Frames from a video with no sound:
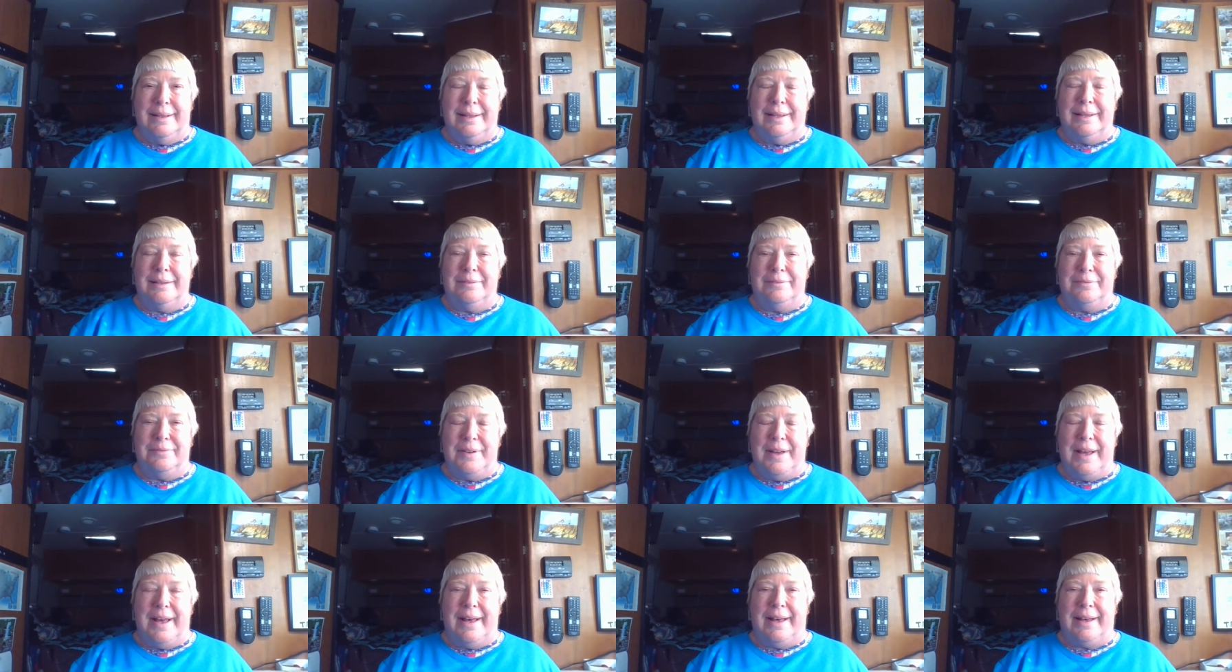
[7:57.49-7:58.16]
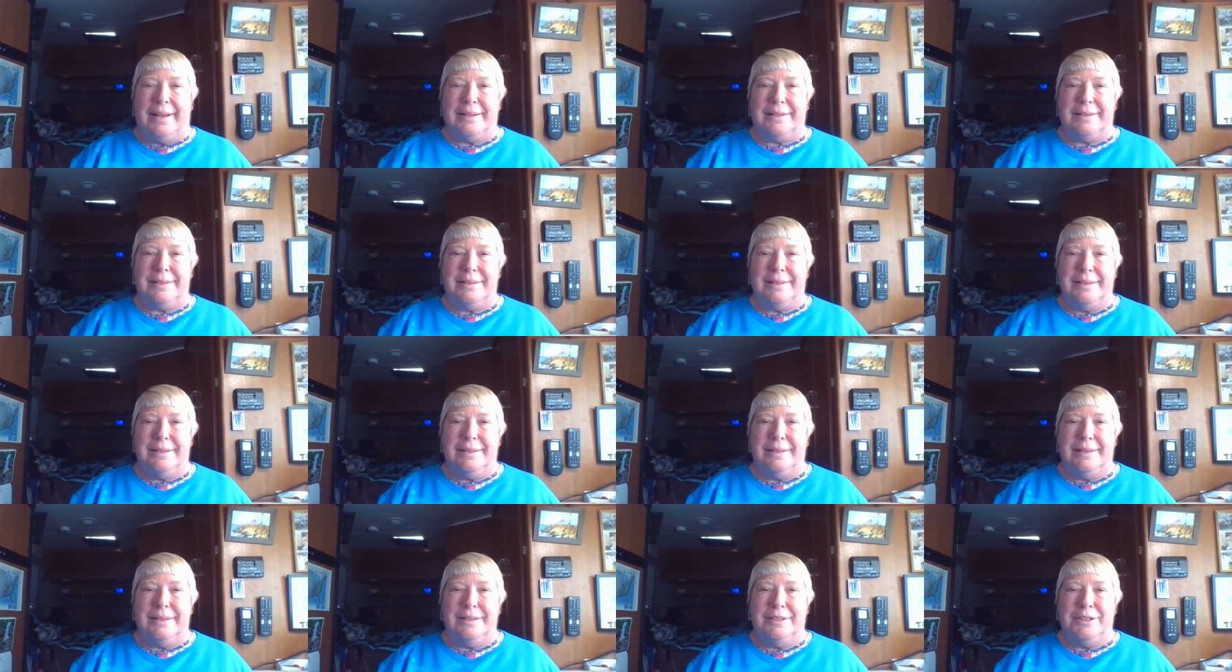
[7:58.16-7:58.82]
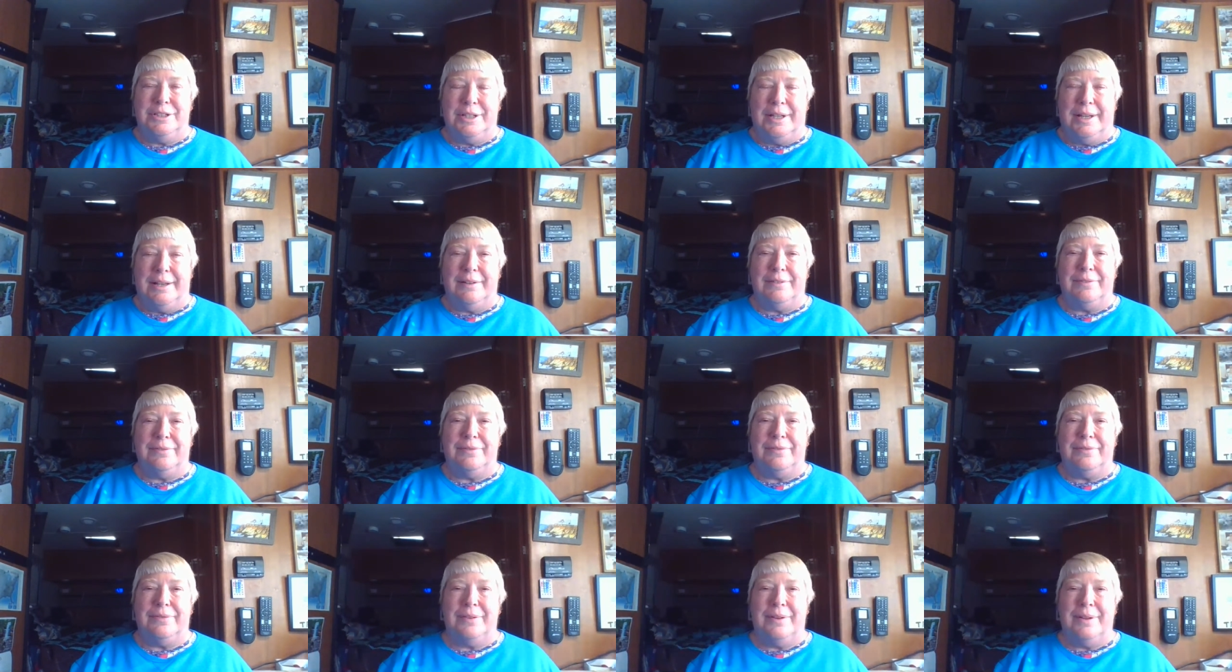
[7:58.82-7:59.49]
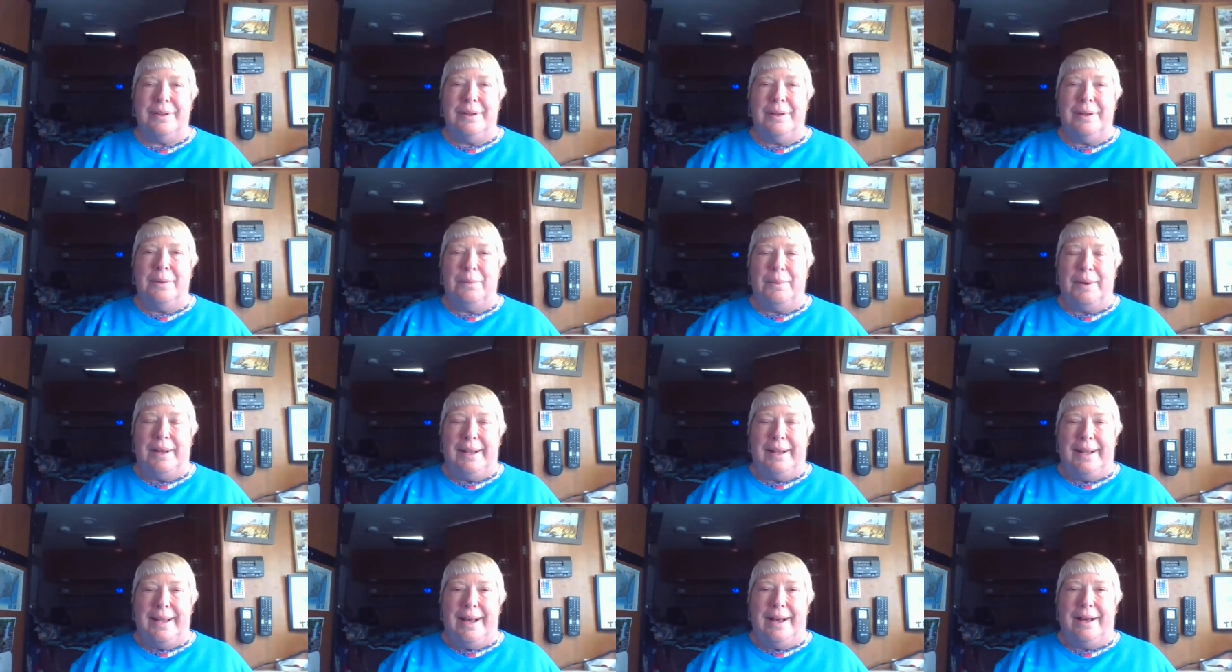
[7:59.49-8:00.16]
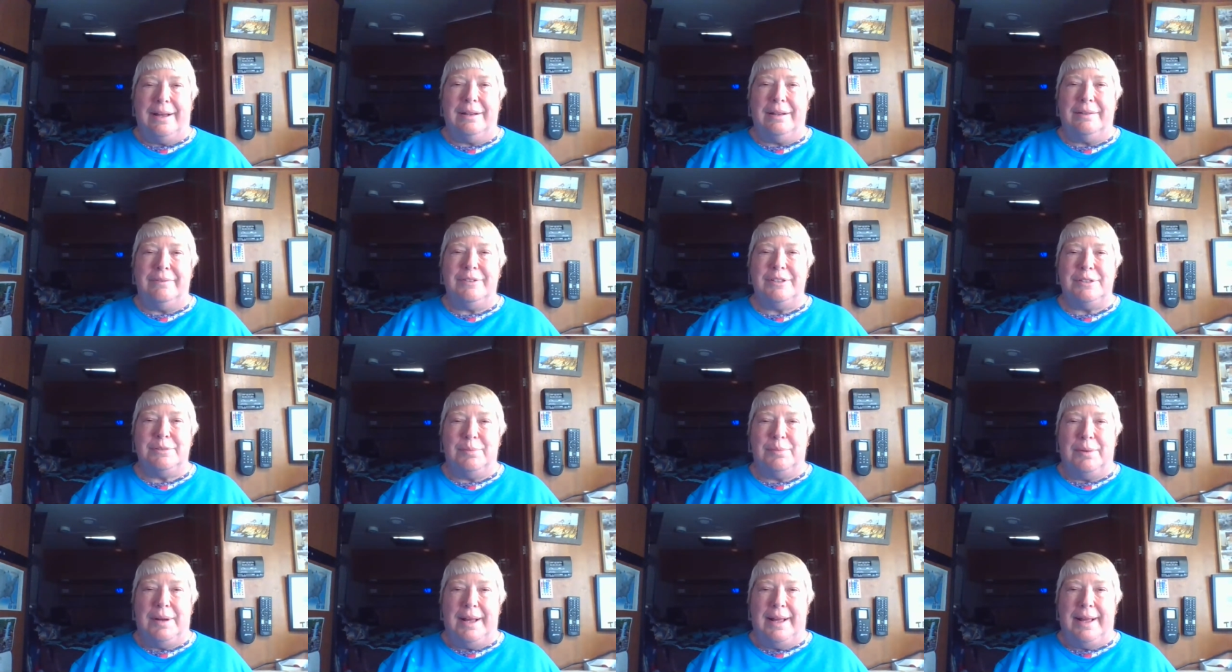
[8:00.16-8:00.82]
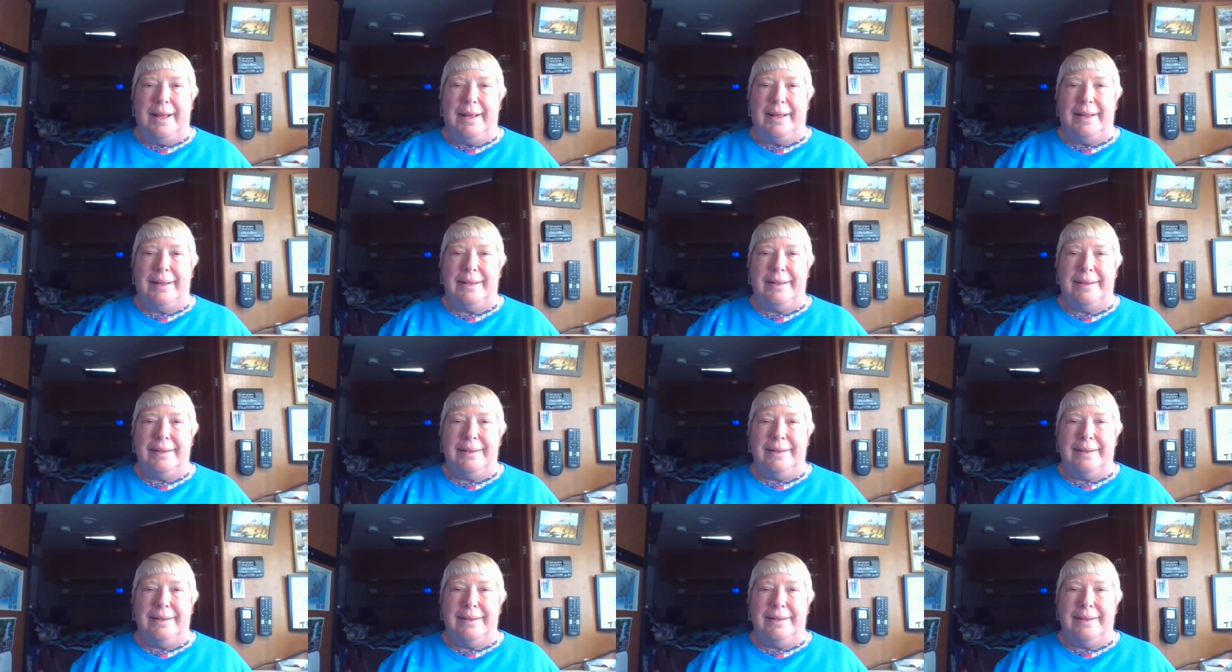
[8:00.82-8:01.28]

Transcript: In fact, Jeff went out of his way.